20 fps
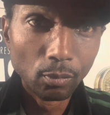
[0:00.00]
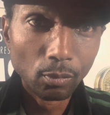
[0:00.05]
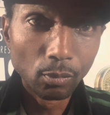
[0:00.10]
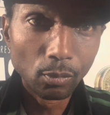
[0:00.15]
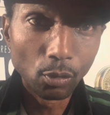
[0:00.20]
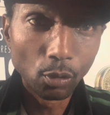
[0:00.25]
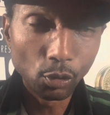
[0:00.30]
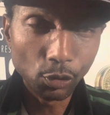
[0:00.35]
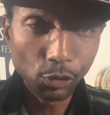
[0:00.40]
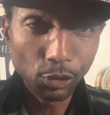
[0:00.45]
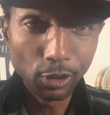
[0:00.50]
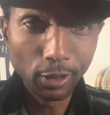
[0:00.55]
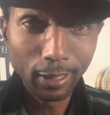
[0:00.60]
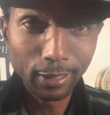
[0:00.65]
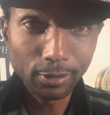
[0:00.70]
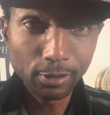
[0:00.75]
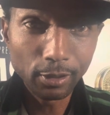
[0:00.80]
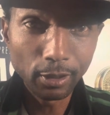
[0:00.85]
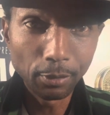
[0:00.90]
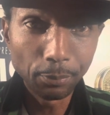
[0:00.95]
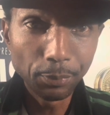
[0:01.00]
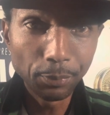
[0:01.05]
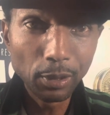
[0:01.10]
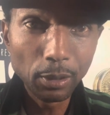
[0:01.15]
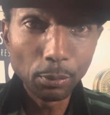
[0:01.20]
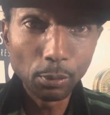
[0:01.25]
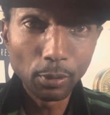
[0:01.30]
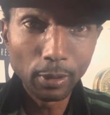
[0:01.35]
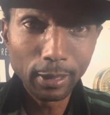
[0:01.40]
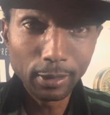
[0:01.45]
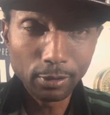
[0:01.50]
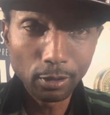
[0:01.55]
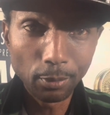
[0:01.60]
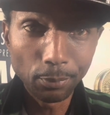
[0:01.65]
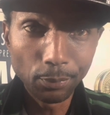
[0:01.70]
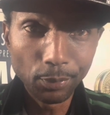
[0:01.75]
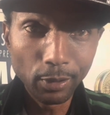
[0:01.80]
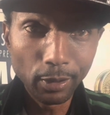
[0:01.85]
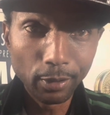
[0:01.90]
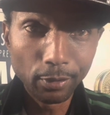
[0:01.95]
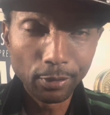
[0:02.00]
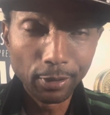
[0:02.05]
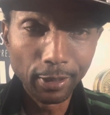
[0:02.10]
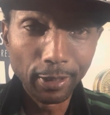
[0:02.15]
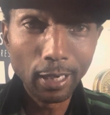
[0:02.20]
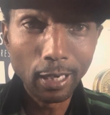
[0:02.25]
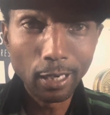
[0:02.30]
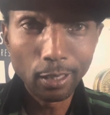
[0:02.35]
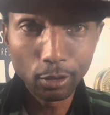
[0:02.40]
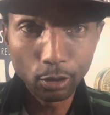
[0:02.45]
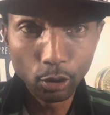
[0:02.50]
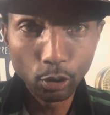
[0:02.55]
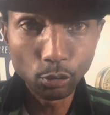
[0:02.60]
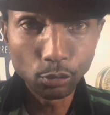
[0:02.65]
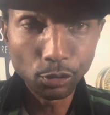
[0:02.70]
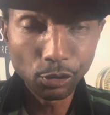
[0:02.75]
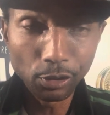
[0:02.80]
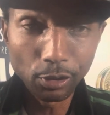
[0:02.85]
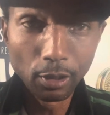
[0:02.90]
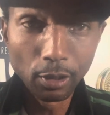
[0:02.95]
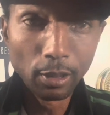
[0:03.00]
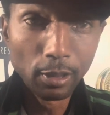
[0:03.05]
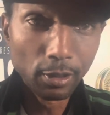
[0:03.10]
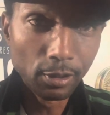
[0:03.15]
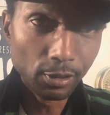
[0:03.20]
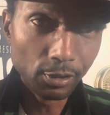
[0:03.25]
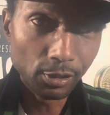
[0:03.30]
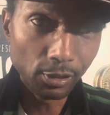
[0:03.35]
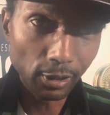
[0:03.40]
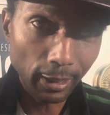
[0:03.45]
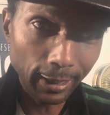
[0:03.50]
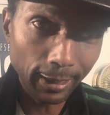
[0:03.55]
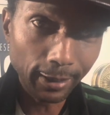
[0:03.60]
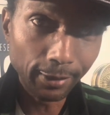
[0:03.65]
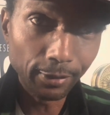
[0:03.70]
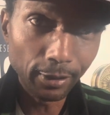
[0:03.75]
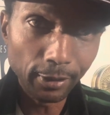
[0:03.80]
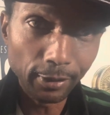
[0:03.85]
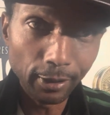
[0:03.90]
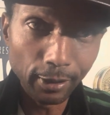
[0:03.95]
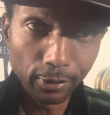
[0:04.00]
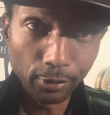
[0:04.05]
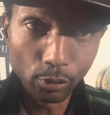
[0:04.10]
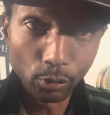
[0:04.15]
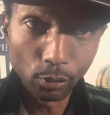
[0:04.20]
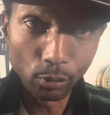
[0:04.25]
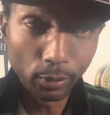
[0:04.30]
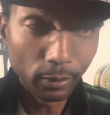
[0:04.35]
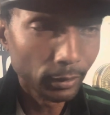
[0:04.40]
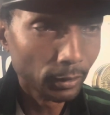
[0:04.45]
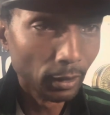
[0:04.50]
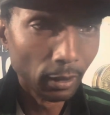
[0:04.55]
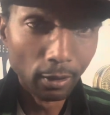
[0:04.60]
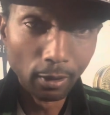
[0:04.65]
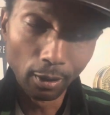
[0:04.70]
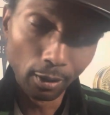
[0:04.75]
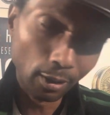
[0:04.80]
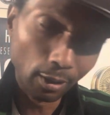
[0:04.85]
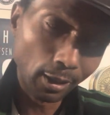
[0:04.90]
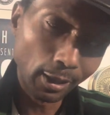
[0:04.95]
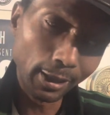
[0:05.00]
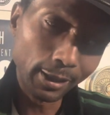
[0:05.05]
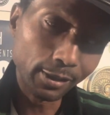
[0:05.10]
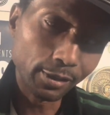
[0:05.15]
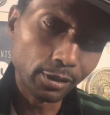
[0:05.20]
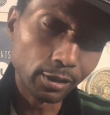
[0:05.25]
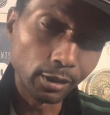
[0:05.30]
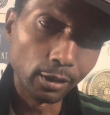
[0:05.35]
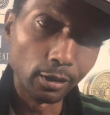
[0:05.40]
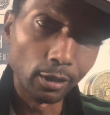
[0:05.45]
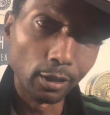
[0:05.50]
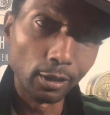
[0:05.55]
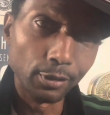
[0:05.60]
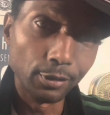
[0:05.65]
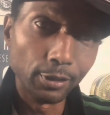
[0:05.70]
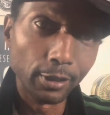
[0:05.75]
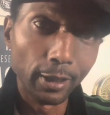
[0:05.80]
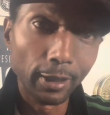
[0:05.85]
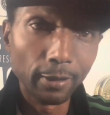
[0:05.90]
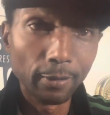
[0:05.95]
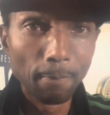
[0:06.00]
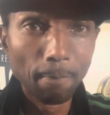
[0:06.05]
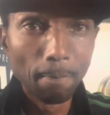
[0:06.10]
Or should I say the people that's up here in our culture saying that they doing. I ain't seen nothing yet.